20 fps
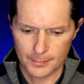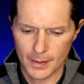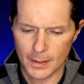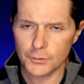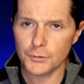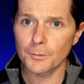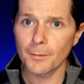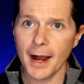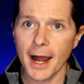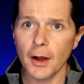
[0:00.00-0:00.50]

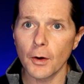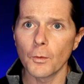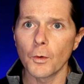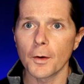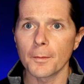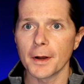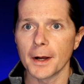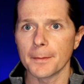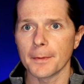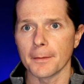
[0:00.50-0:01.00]
It was a mile
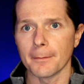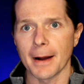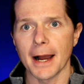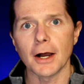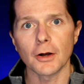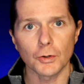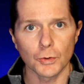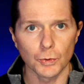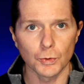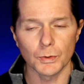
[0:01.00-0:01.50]
warm-up,
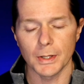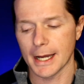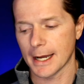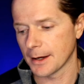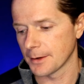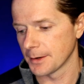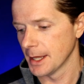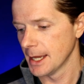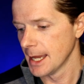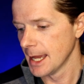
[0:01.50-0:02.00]
mile
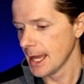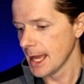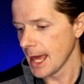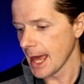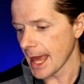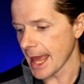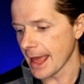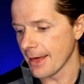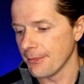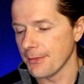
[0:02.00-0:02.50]
cool-down,
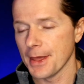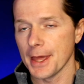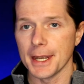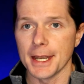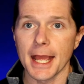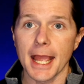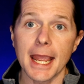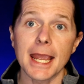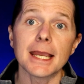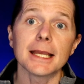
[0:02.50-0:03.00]
and
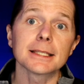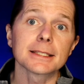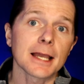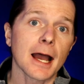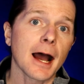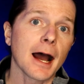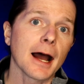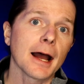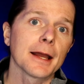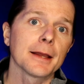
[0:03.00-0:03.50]
then 8
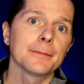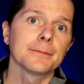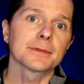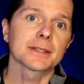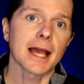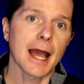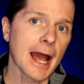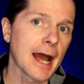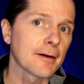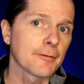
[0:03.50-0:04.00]

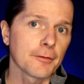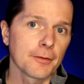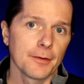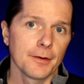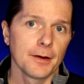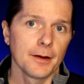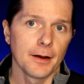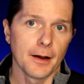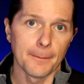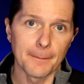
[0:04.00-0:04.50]
times
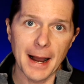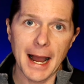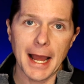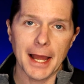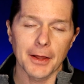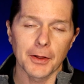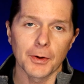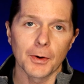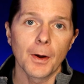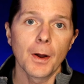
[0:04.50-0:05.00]
half a
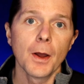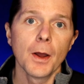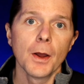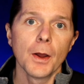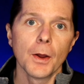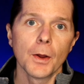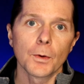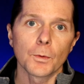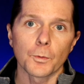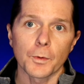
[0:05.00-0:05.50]
mile
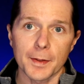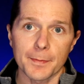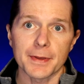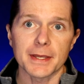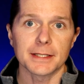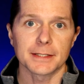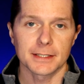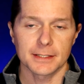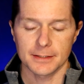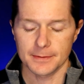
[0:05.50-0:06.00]

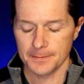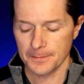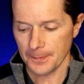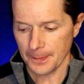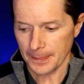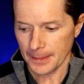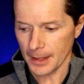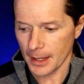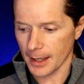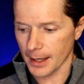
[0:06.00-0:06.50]
repeats.
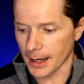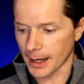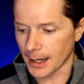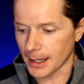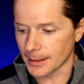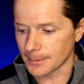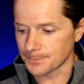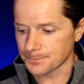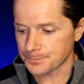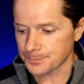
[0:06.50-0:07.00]

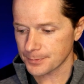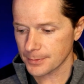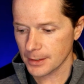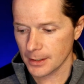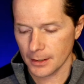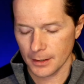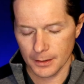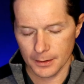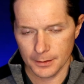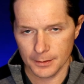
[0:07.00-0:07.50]
The
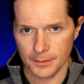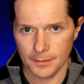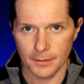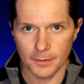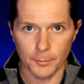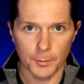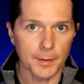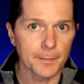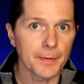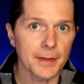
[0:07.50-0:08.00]

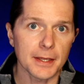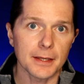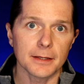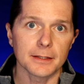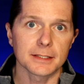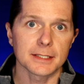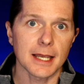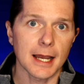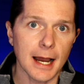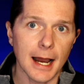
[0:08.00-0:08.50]

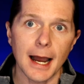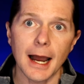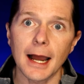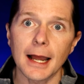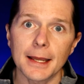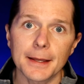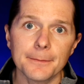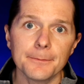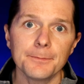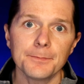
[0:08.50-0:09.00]
repeat
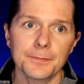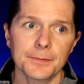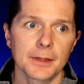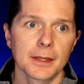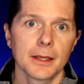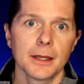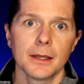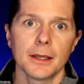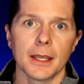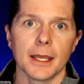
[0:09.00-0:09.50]
time
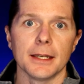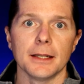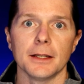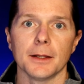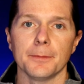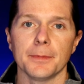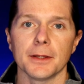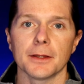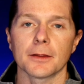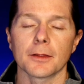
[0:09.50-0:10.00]
ended
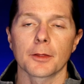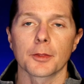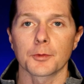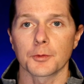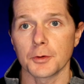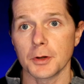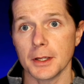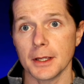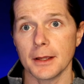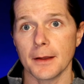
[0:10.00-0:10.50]
up being
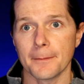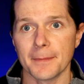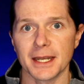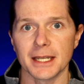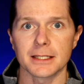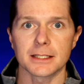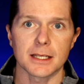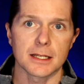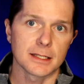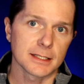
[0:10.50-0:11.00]
3
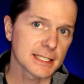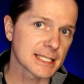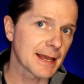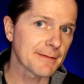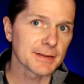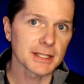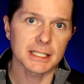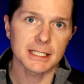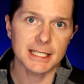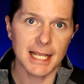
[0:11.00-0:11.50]
minutes and
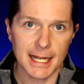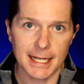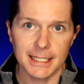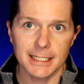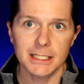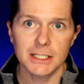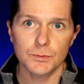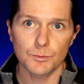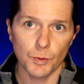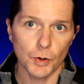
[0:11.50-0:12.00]
7
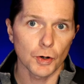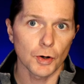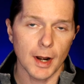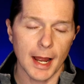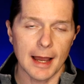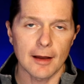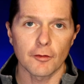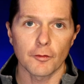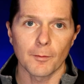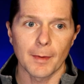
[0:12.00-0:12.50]
seconds per
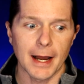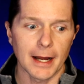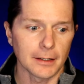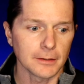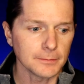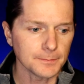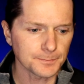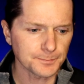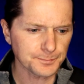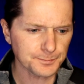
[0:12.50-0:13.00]
half
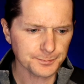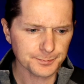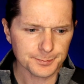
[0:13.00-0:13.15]
mile.